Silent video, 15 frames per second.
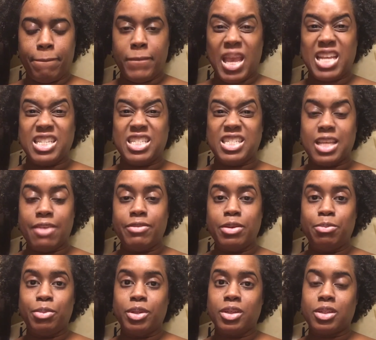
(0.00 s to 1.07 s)
7
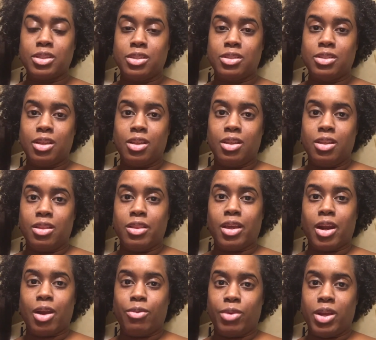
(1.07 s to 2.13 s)
books that
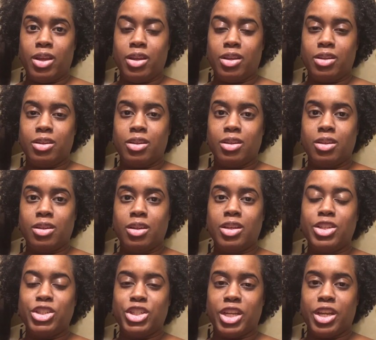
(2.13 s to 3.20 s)
I read in
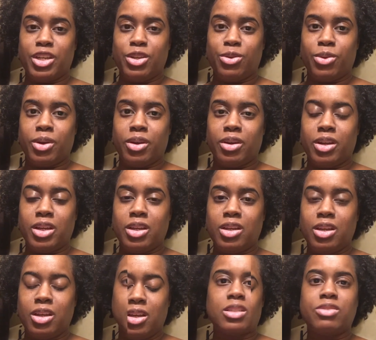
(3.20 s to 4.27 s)
January.
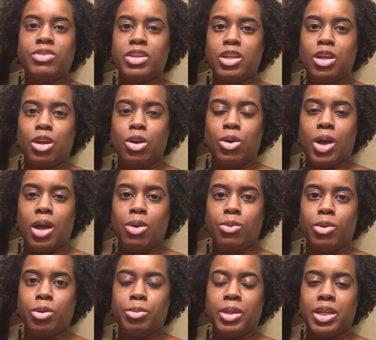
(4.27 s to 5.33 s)
Next video, I
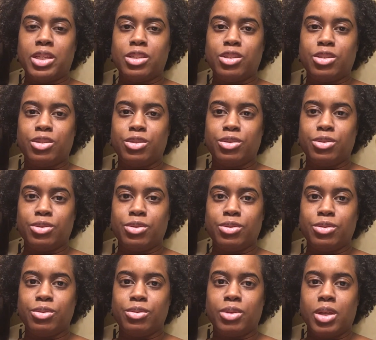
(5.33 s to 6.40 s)
will plan to
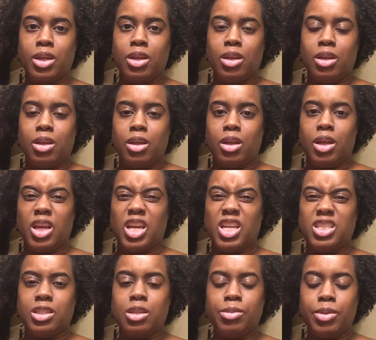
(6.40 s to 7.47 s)
do a
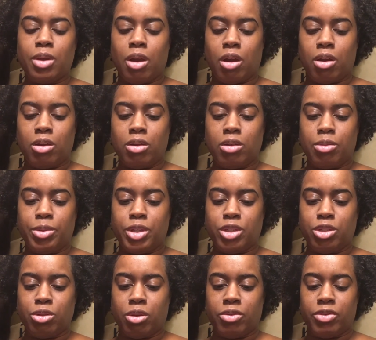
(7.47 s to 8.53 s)
TBR. It'll be a
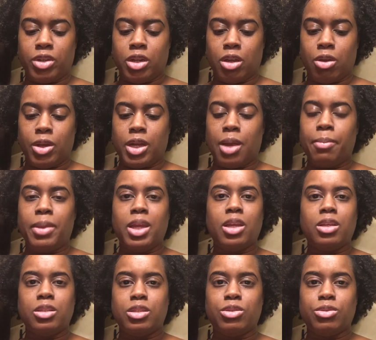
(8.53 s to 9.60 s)
short video, and I may
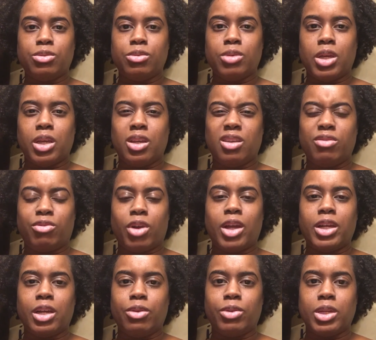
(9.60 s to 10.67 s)
do a
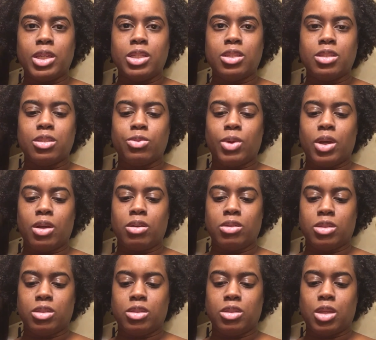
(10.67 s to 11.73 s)
Friday reads as well, just
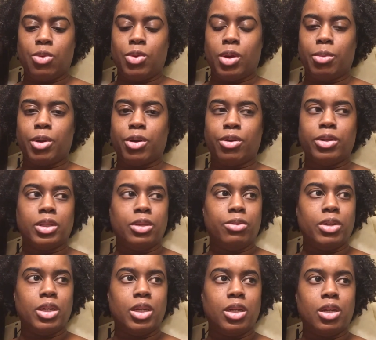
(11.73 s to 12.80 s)
to see what I'm currently
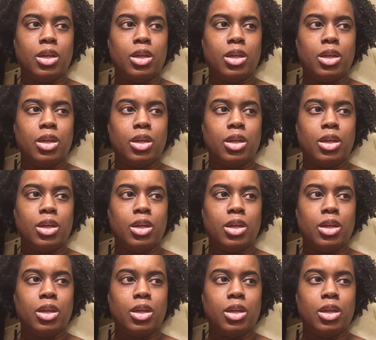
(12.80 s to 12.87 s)
reading